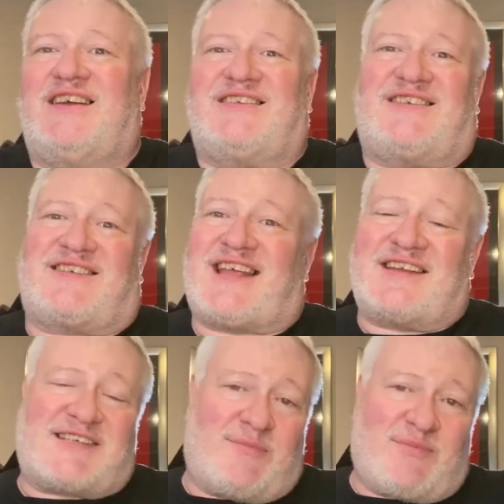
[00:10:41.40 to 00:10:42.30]
to
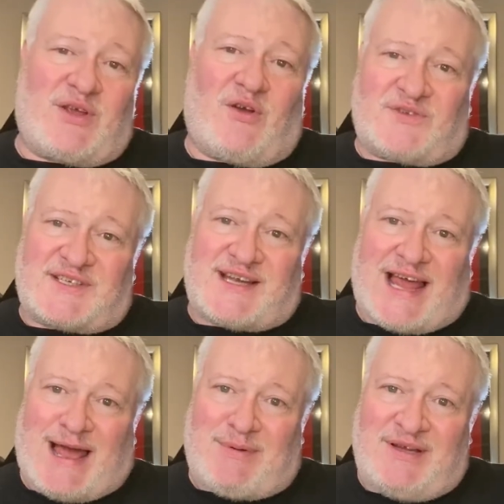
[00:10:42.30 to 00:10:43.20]
send something off to
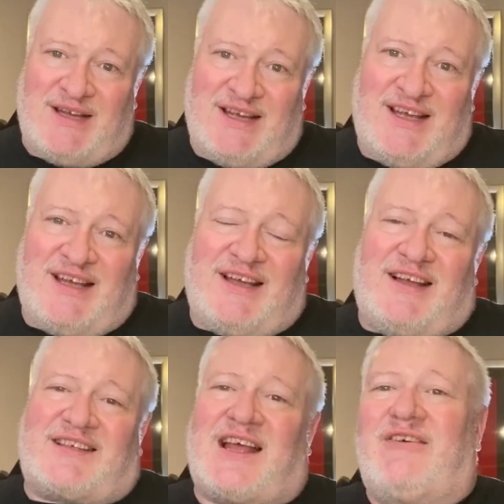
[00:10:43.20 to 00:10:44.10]
slab.
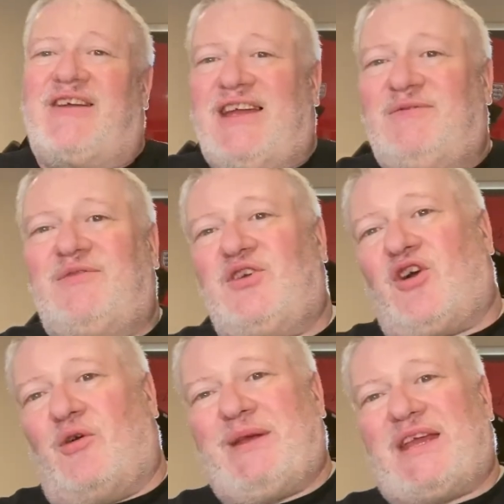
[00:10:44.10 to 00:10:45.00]
So even if the
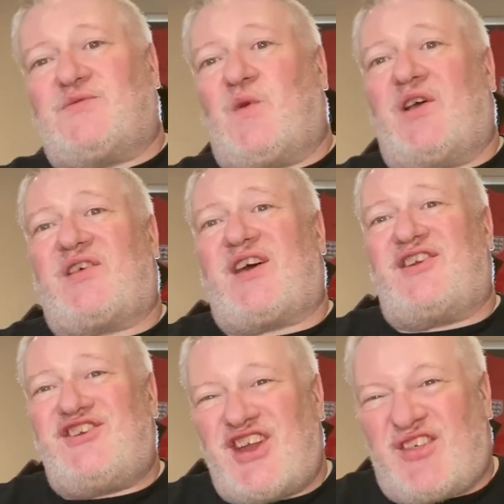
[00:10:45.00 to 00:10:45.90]
comic is worth
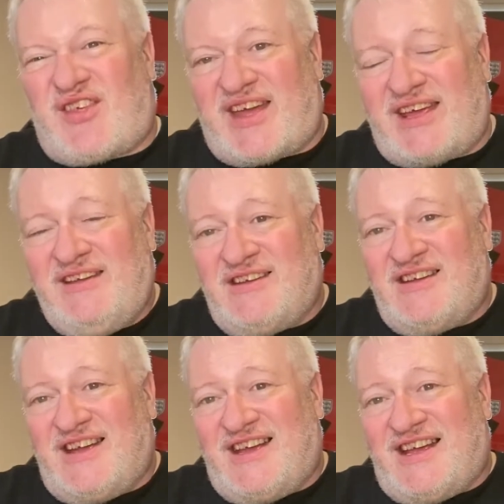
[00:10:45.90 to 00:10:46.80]
nothing,
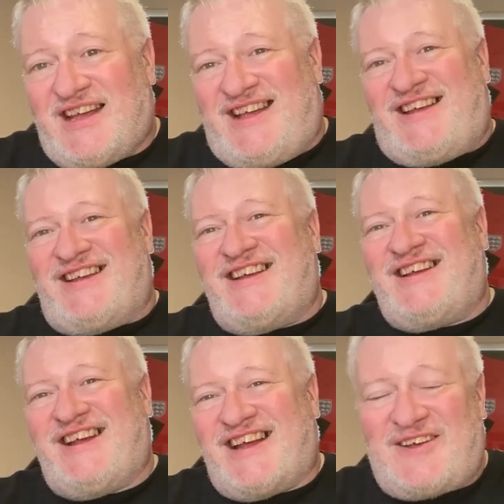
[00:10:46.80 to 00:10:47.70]

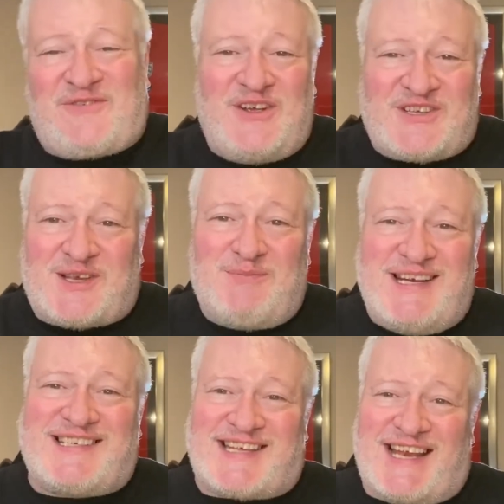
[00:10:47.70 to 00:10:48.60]
if
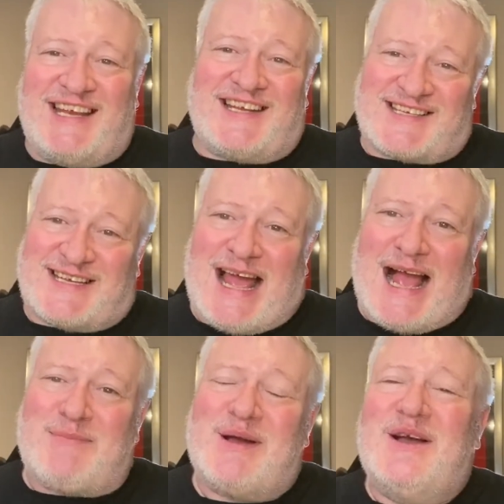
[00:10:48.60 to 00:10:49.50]
somebody's selling a
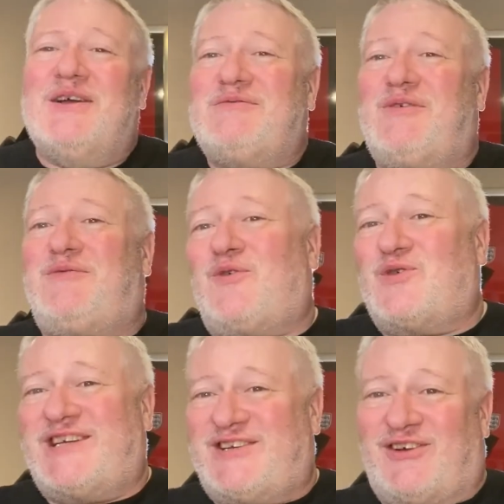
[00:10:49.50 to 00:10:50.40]
slab for
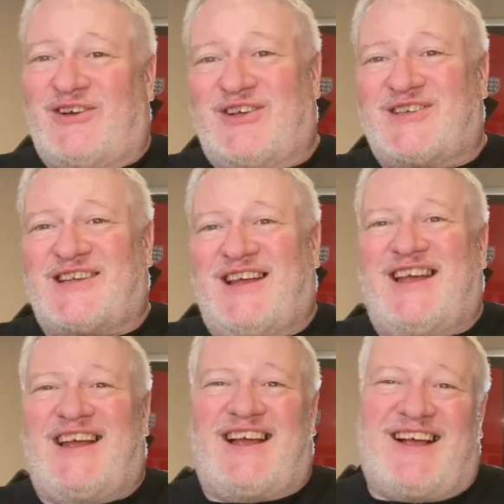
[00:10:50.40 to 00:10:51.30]
$40,
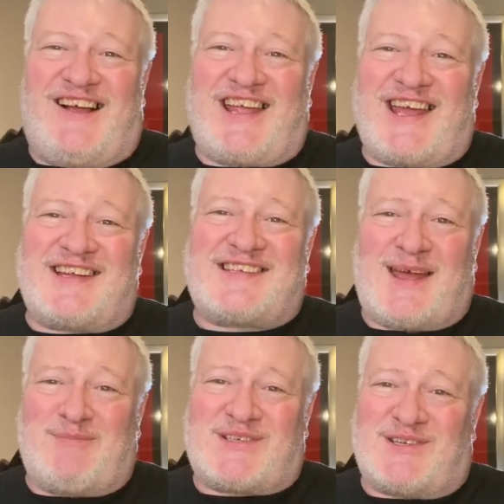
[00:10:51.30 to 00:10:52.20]
I get
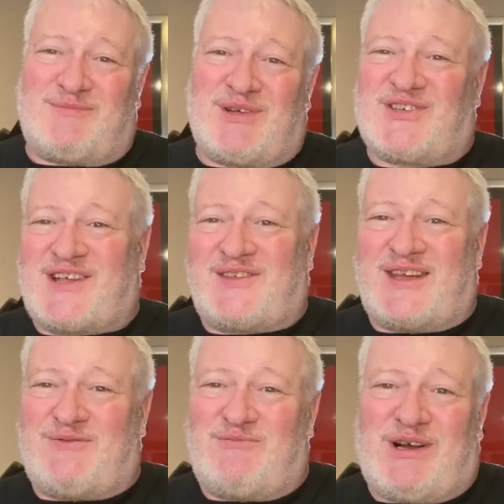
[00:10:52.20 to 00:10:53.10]
tempted because I
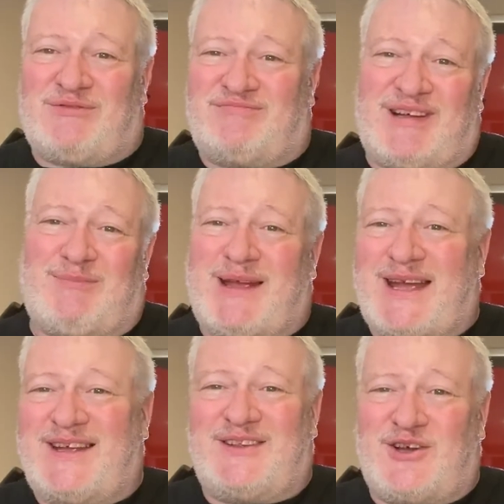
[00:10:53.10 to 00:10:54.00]
think, well, I'm
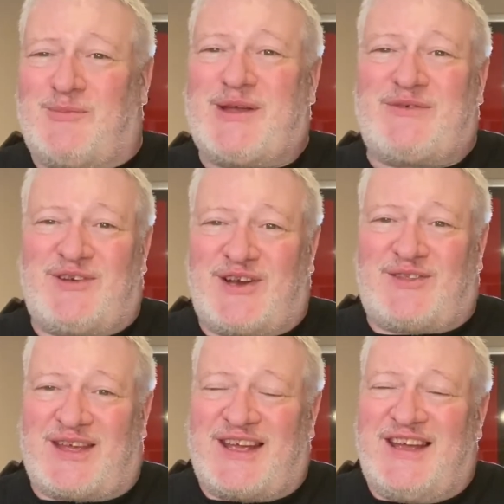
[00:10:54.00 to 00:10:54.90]
getting the comic for
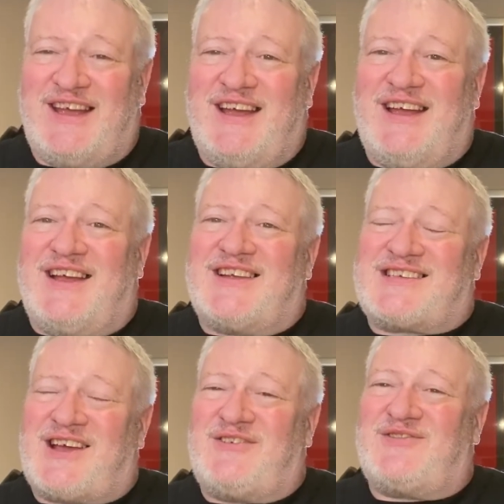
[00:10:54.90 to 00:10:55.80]
nothing.
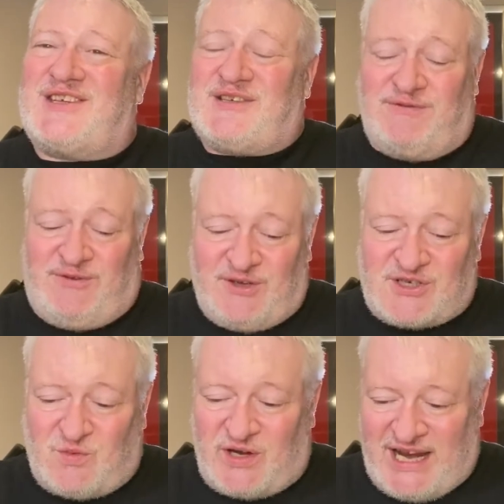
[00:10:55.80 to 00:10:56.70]
So this
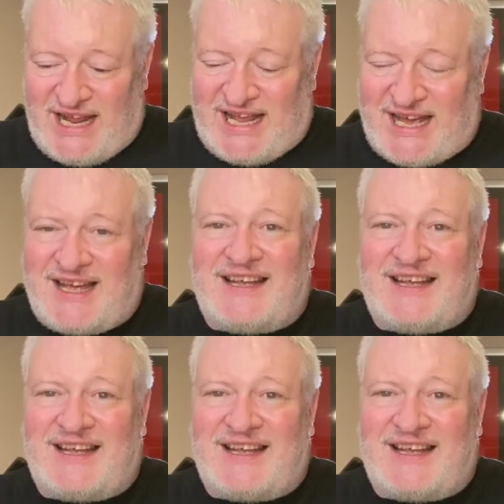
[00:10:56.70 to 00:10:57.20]
first one here,